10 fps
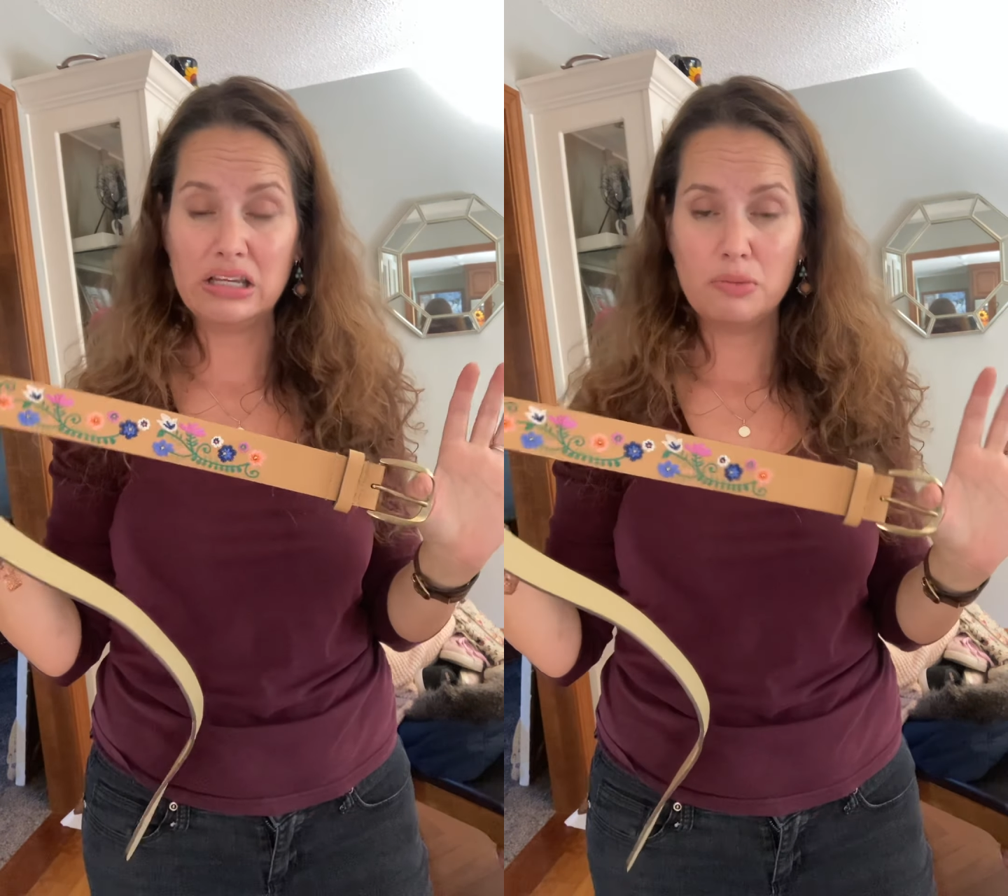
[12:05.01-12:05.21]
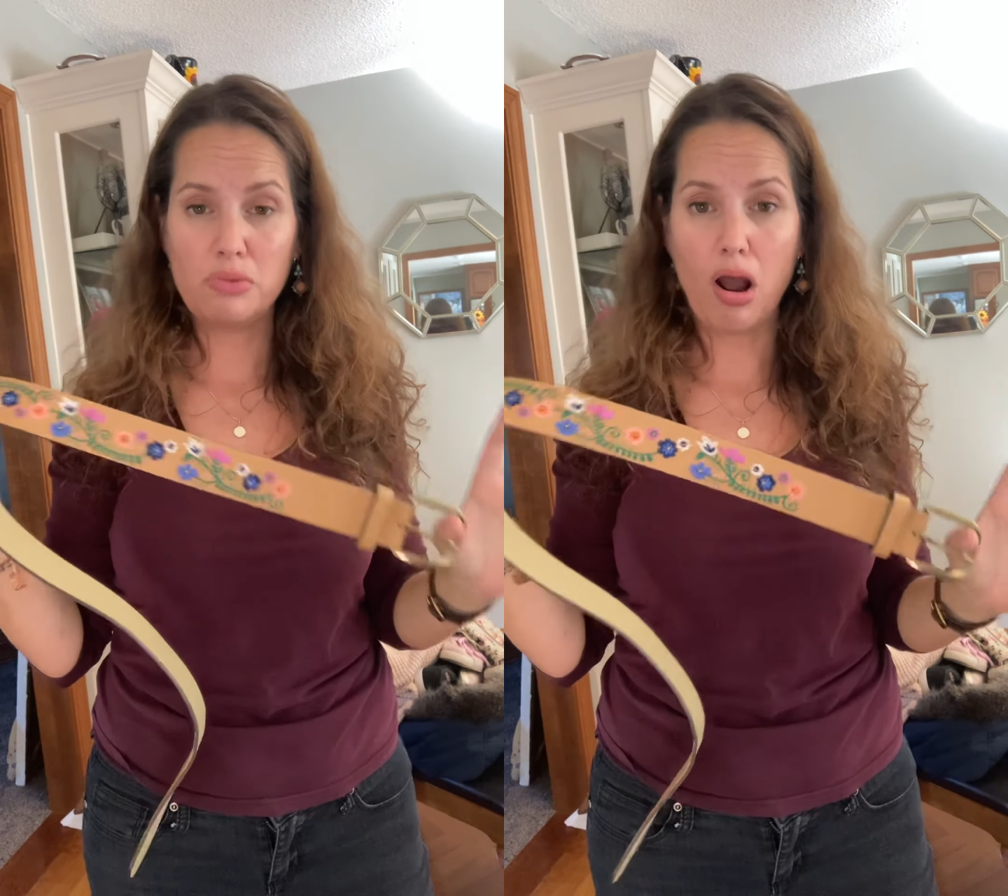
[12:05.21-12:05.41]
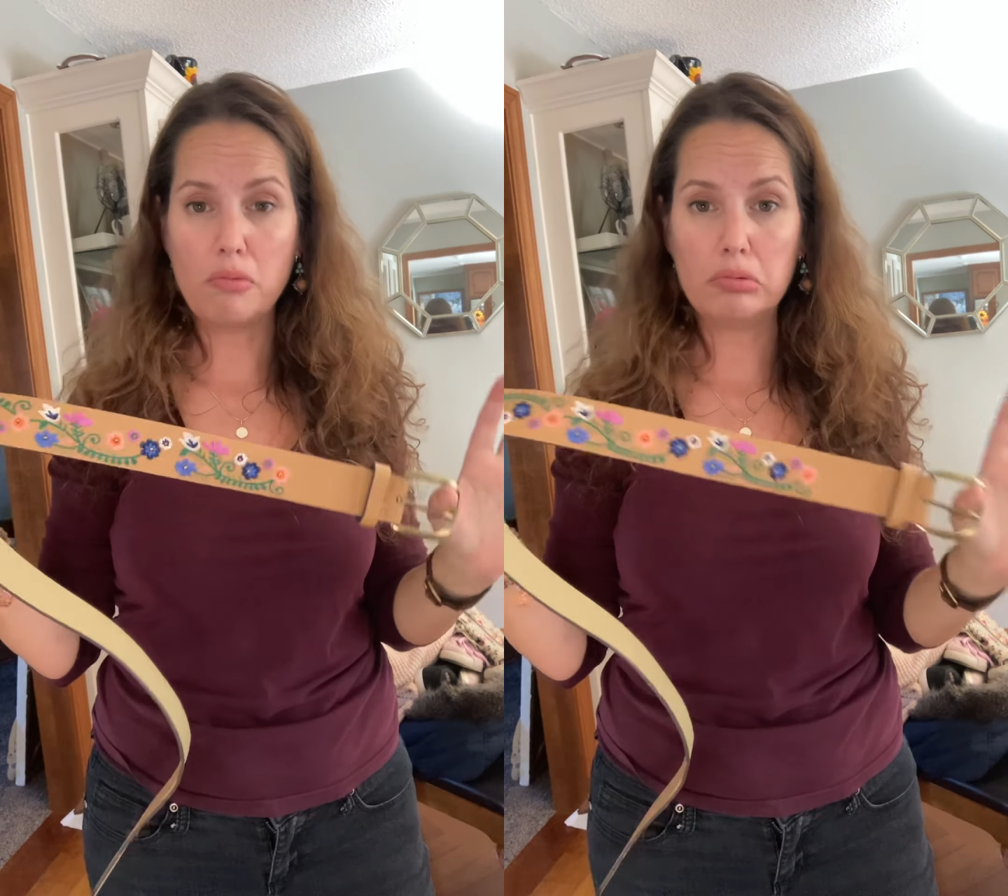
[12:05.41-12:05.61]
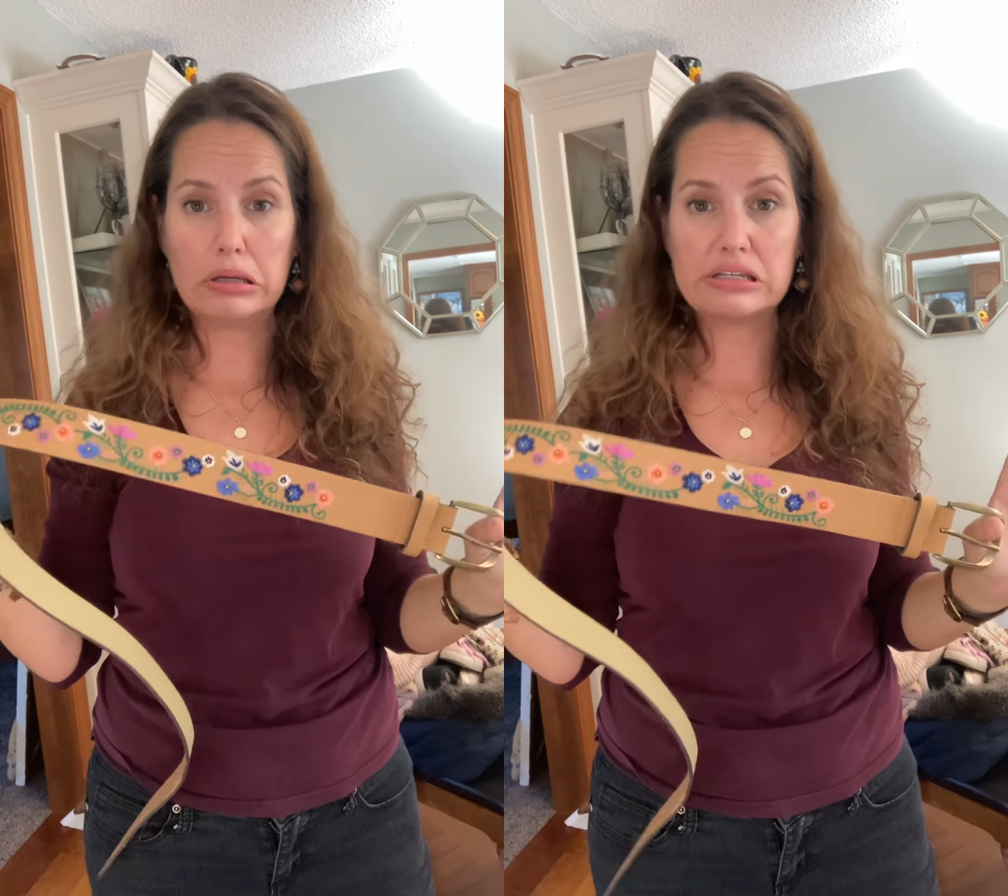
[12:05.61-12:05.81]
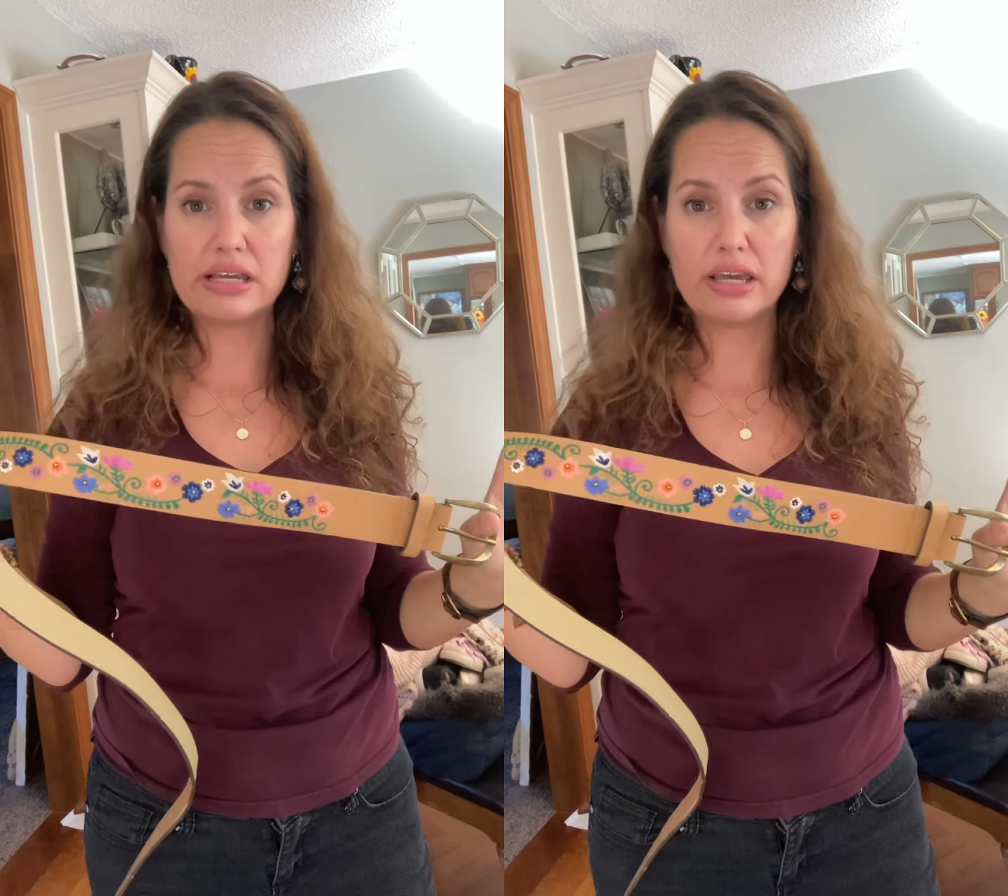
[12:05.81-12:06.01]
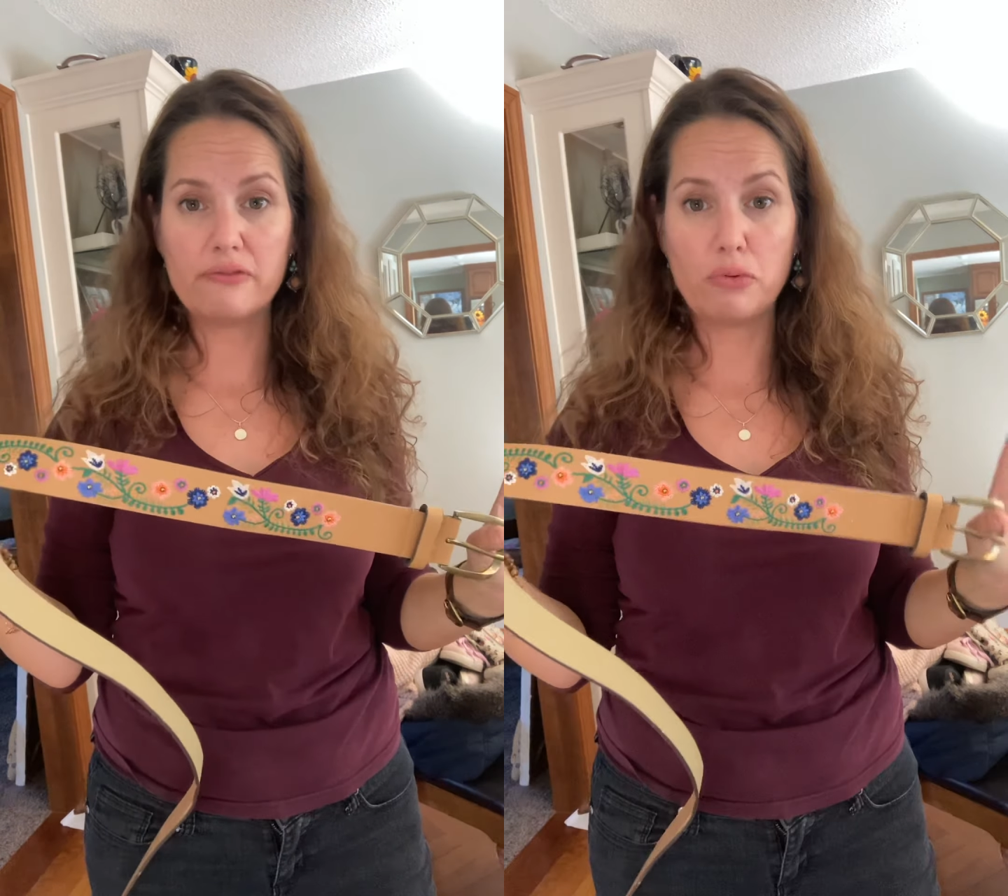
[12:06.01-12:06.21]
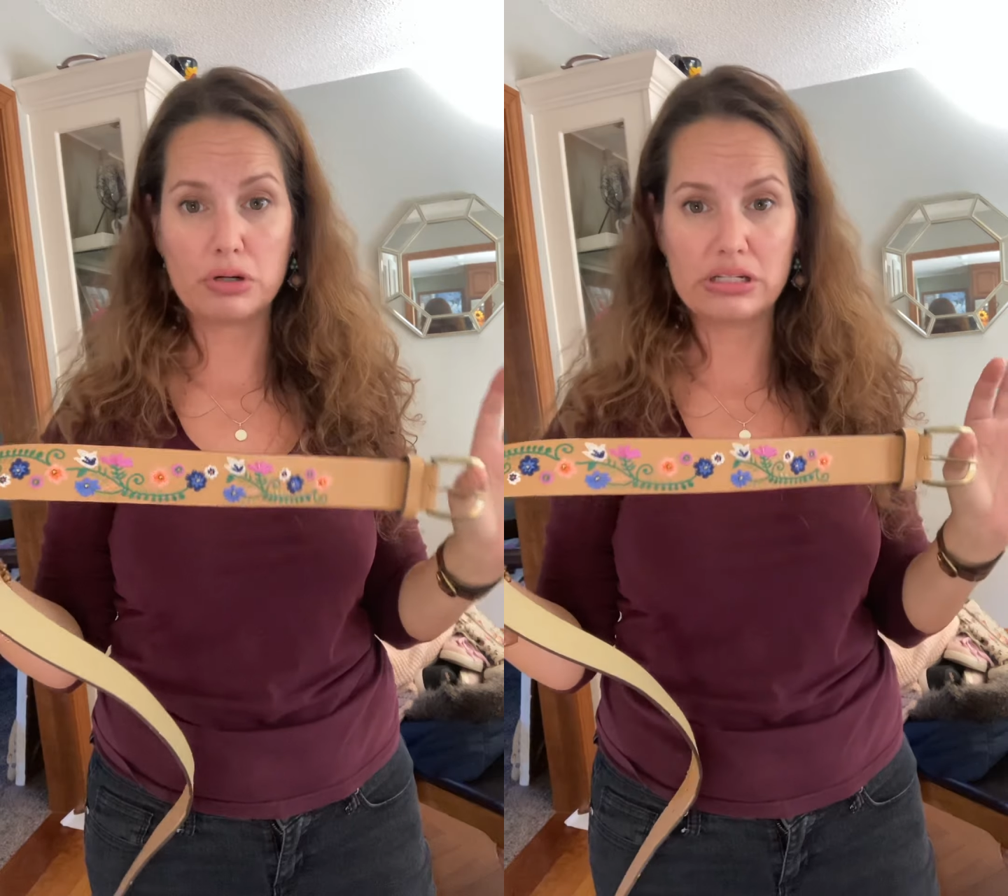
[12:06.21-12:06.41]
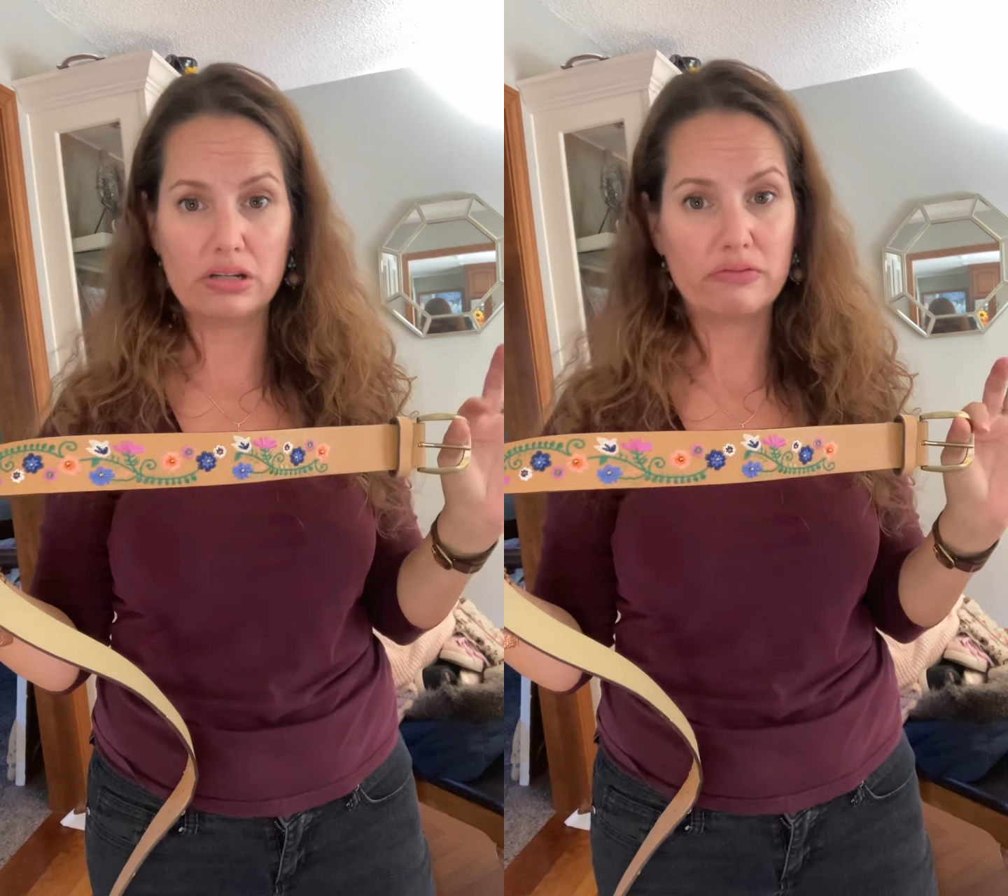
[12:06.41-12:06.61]
Probably take
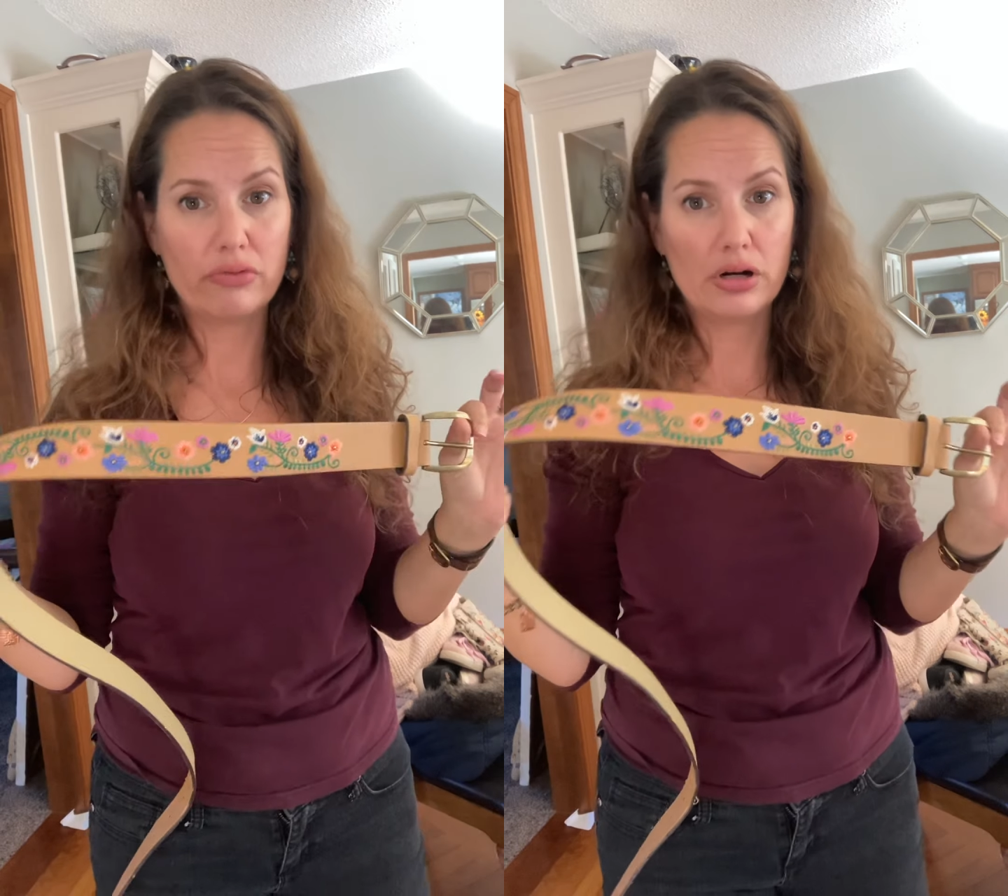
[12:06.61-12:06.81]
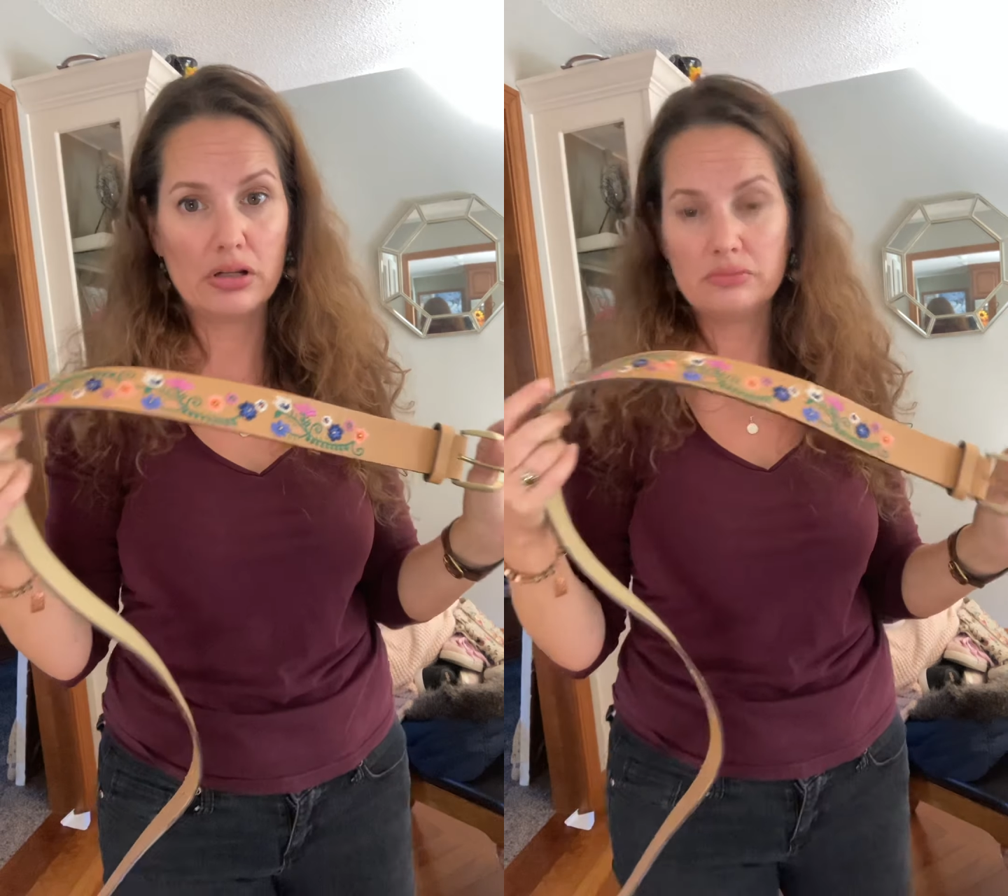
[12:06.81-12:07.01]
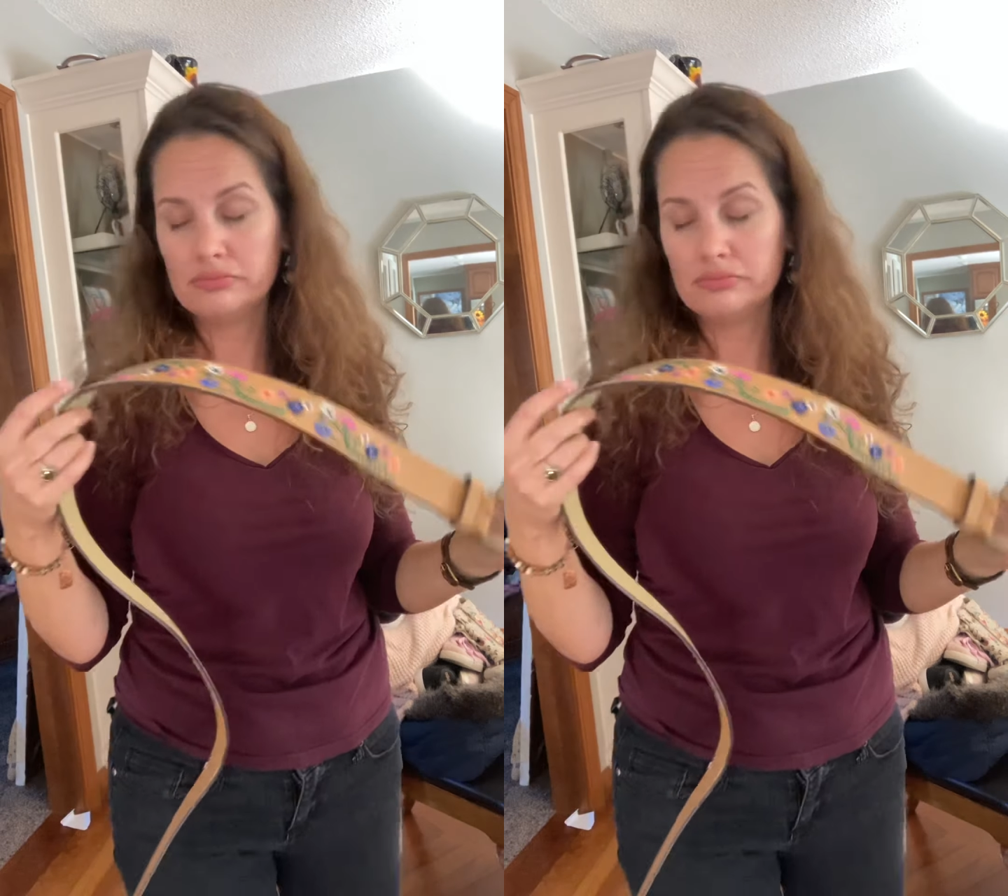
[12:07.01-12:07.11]
14 for it.